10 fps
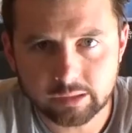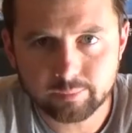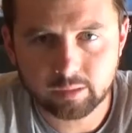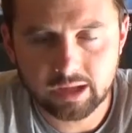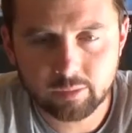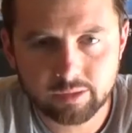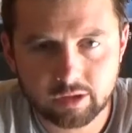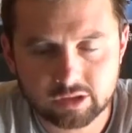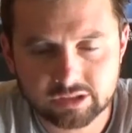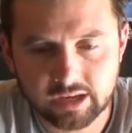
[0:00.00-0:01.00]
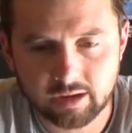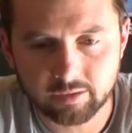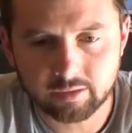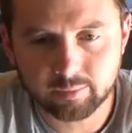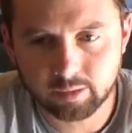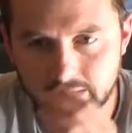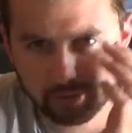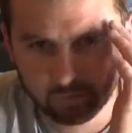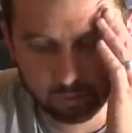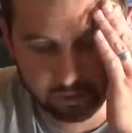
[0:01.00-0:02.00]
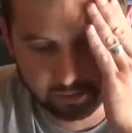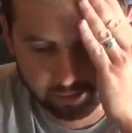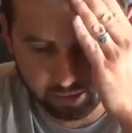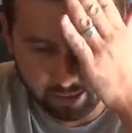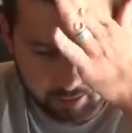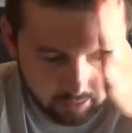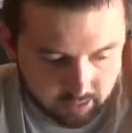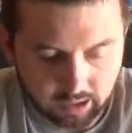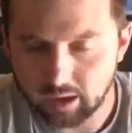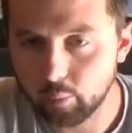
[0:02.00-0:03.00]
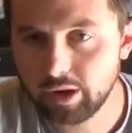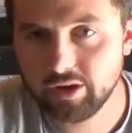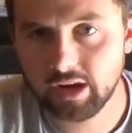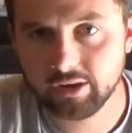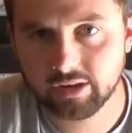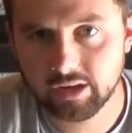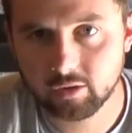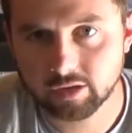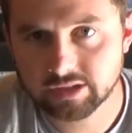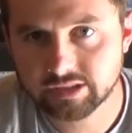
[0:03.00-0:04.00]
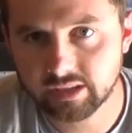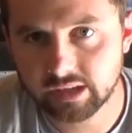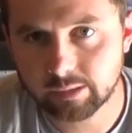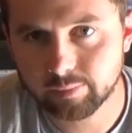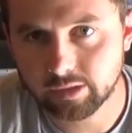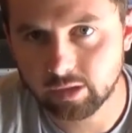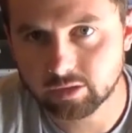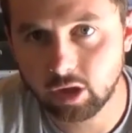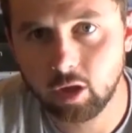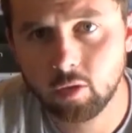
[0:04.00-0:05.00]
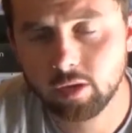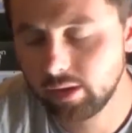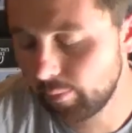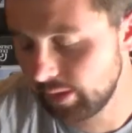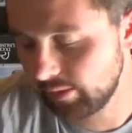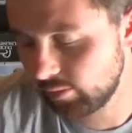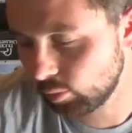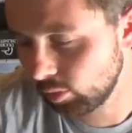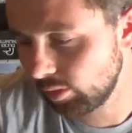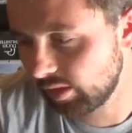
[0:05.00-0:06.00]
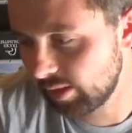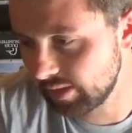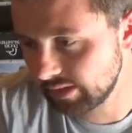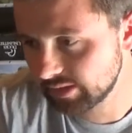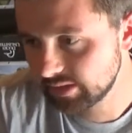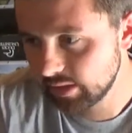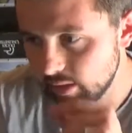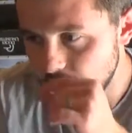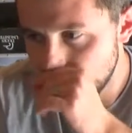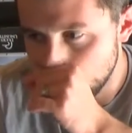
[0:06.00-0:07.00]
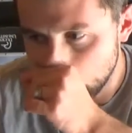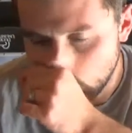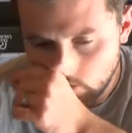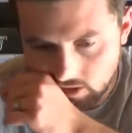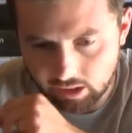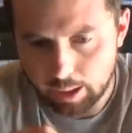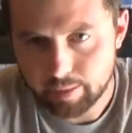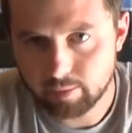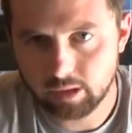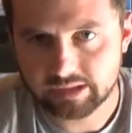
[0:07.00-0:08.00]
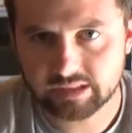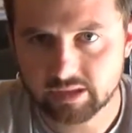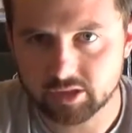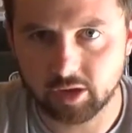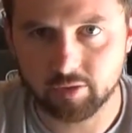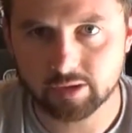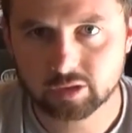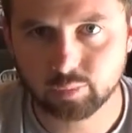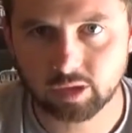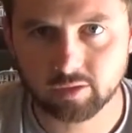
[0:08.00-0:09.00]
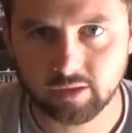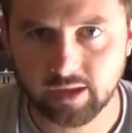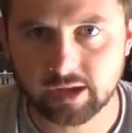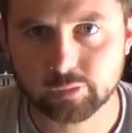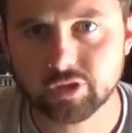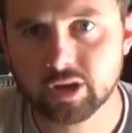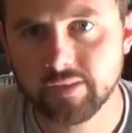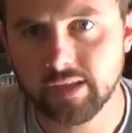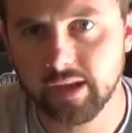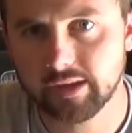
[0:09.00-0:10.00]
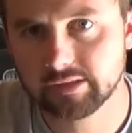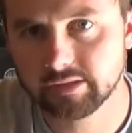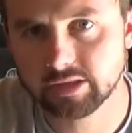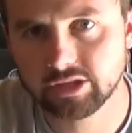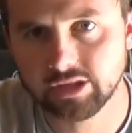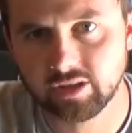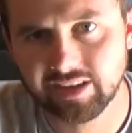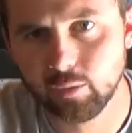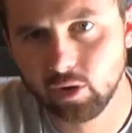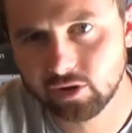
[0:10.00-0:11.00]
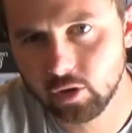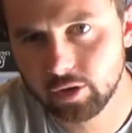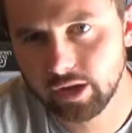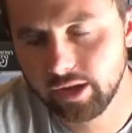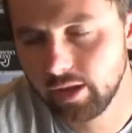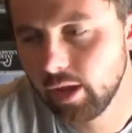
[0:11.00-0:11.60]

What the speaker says: bit. Play with your sound. Play with where you got your decoys set up. You know, rule of thumb is, you know, a lot of people like setting the donut spread or the X. We tried the X this year and it worked okay.